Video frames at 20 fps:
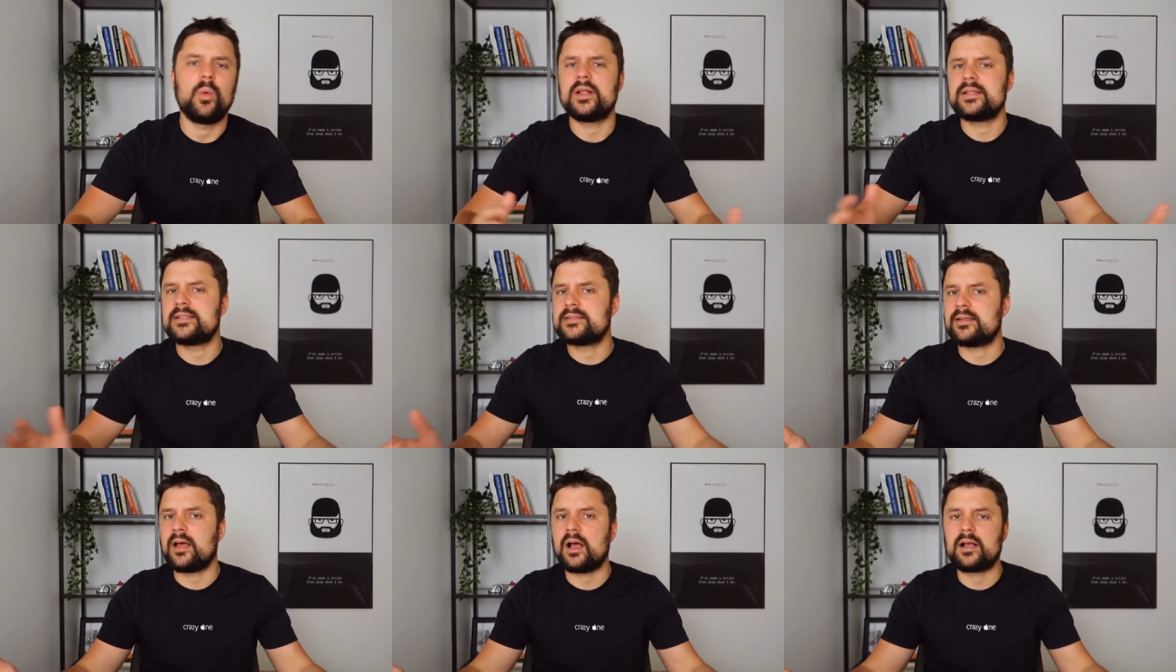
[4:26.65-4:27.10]

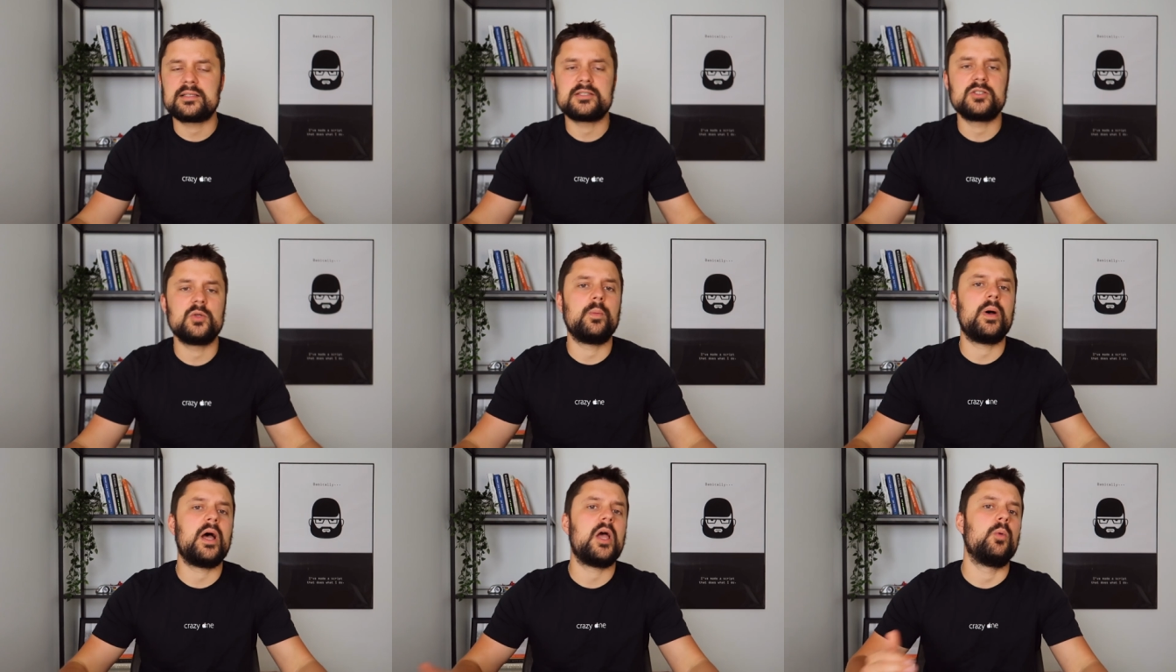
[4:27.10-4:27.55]
what stocks
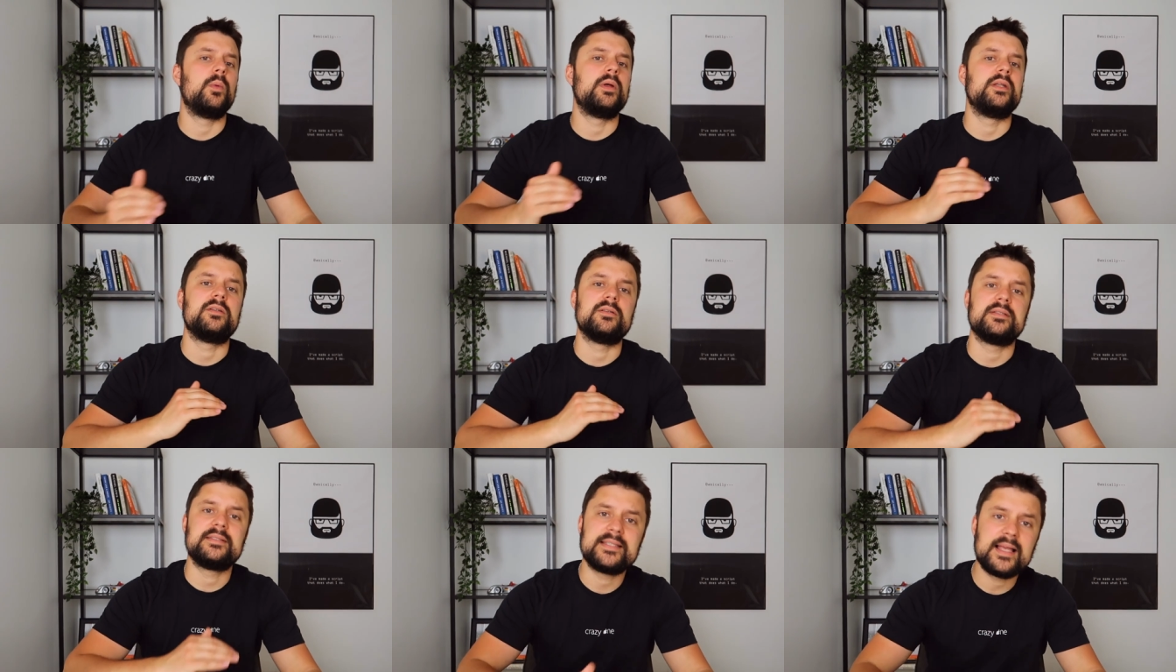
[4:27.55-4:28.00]
to buy,
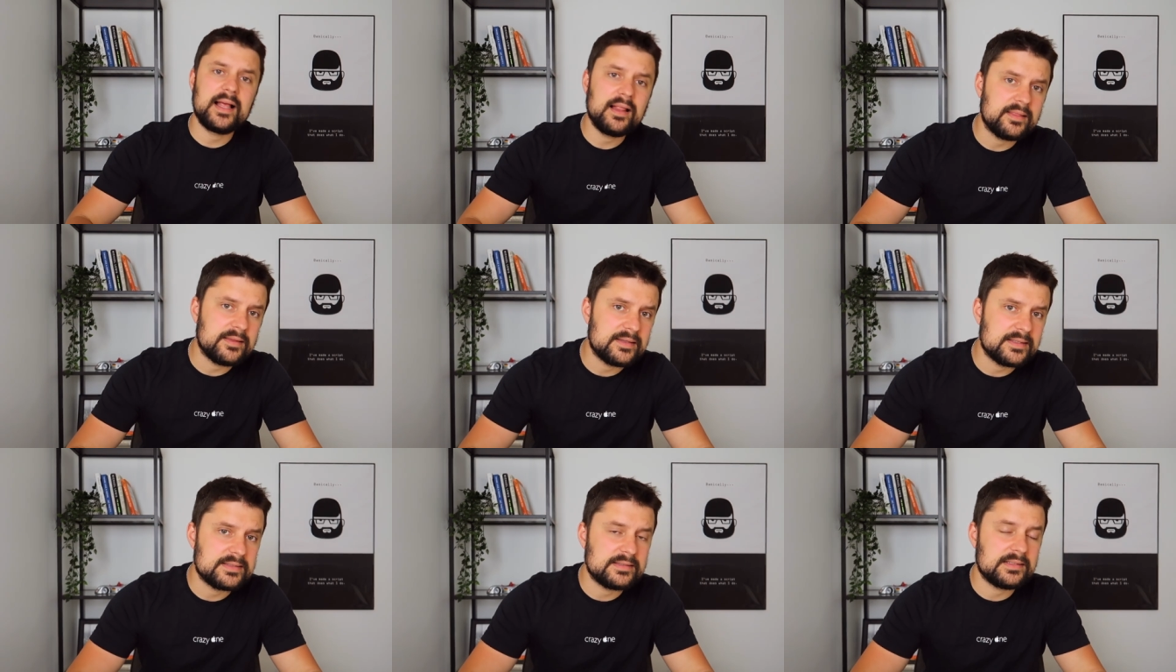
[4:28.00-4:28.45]
when to
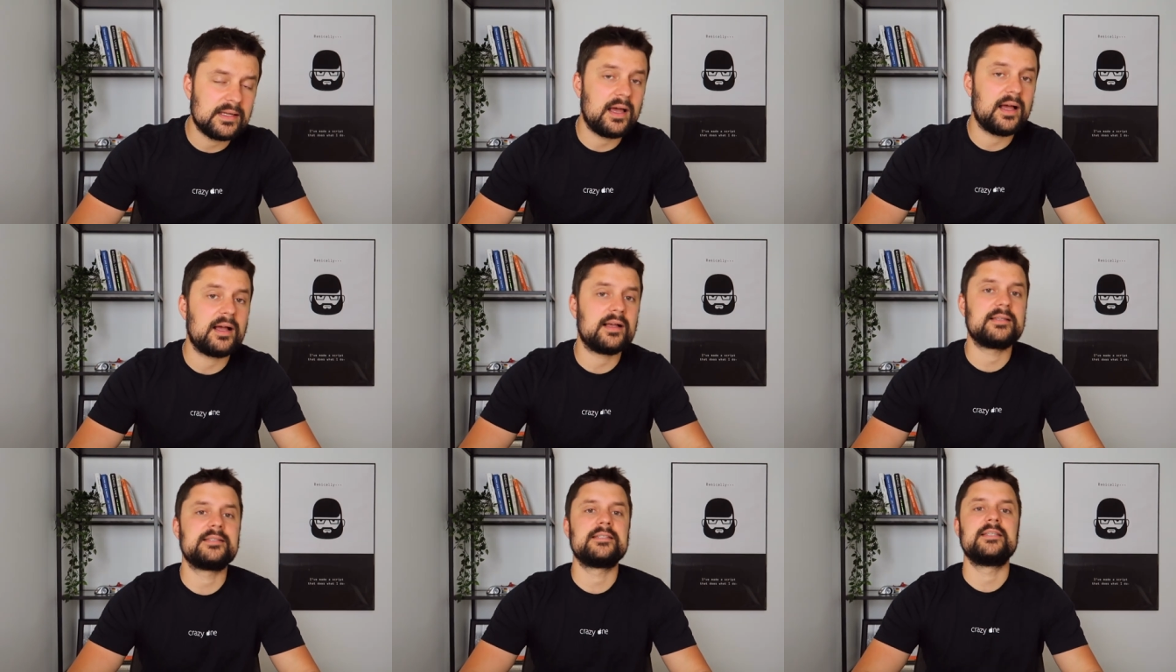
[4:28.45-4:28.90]
sell the
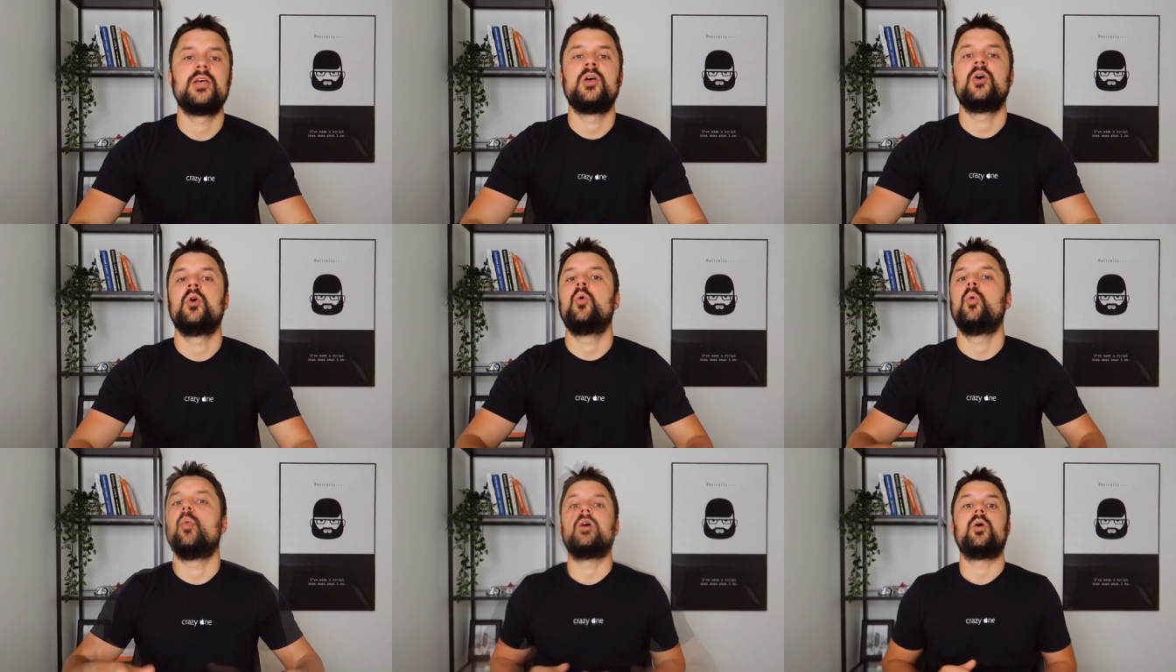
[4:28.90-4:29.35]
stocks,